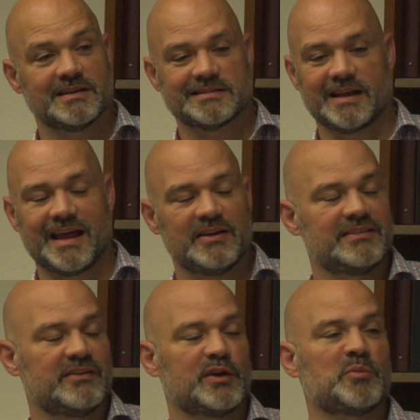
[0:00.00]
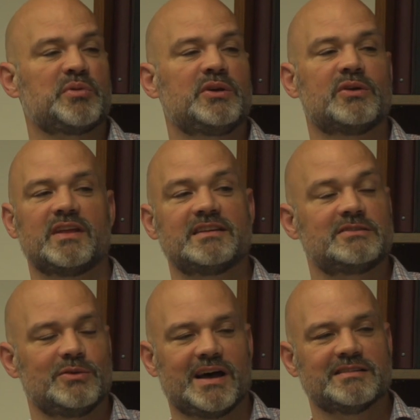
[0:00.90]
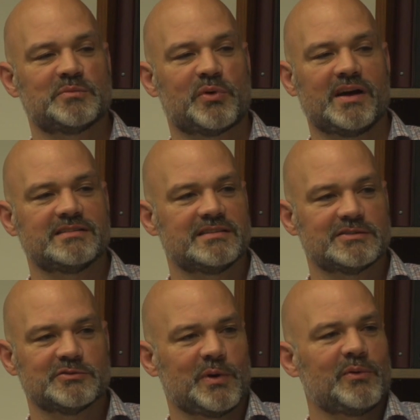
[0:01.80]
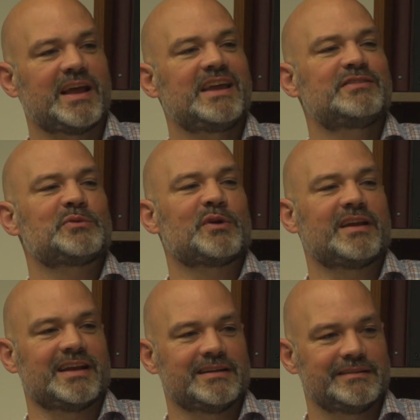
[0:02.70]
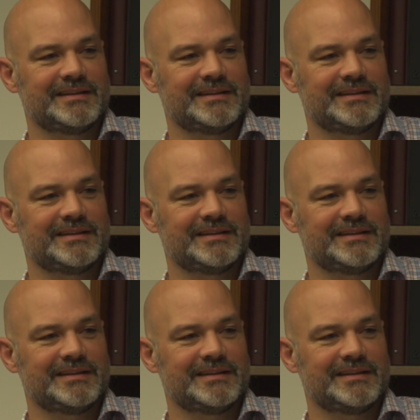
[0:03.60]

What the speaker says: They said, I don't even have a computer that has 2,000 processors. Where would I even run it?